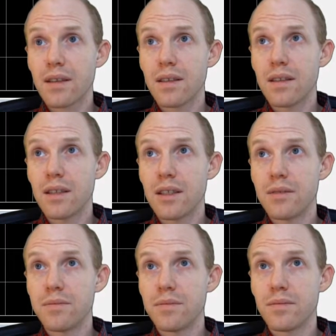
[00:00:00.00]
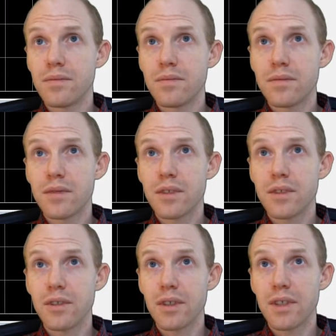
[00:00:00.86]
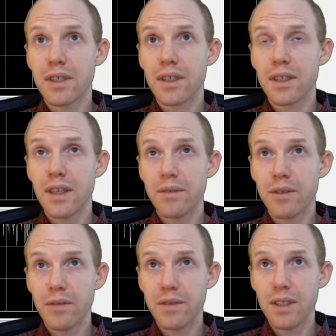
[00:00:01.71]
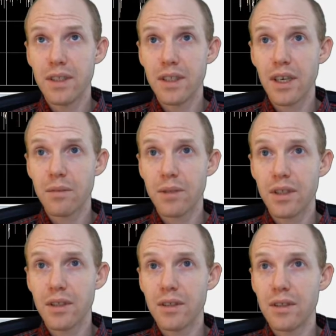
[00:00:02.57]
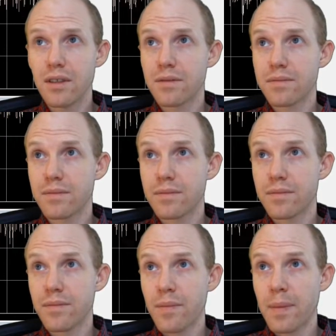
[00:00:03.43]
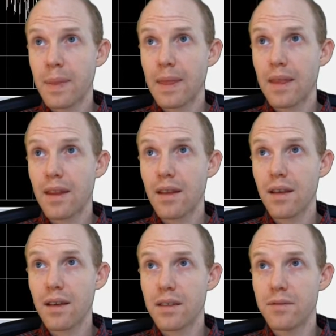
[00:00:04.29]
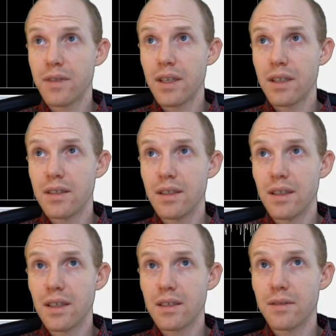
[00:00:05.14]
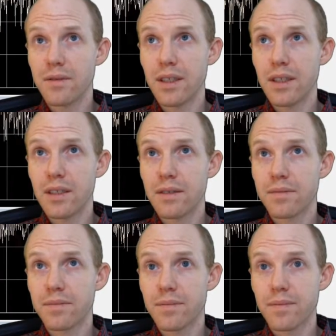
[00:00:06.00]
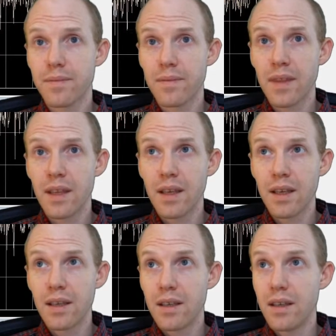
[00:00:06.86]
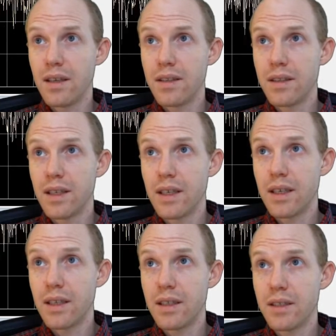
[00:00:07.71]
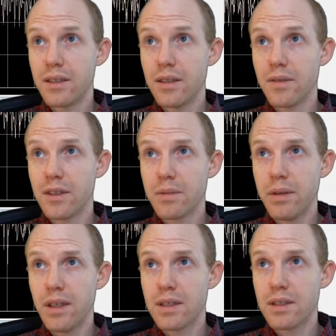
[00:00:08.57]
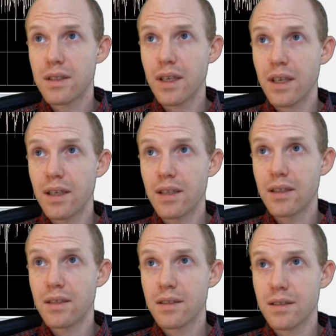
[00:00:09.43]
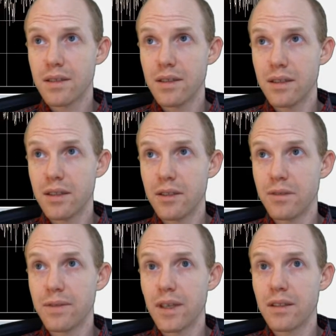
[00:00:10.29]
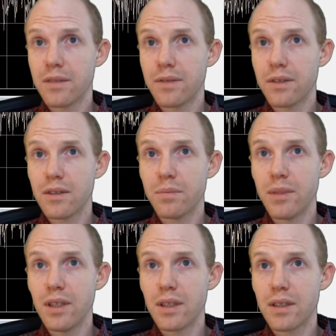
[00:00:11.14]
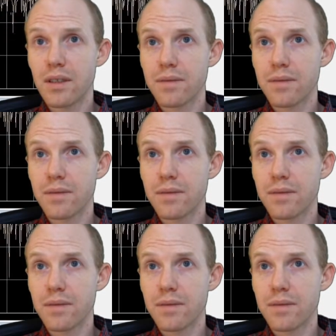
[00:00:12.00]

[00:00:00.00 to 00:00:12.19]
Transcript: Um, so you can click on the F F T tab here. Activate, deactivate, and then you have this peak scan. So you can do find the first peak,